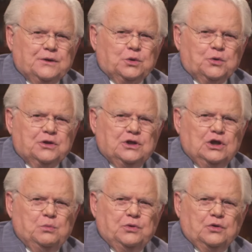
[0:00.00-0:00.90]
the Lord
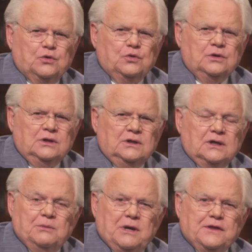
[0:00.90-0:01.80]
keep you.
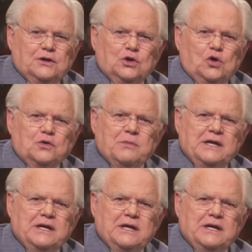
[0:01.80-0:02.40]
And may the Lord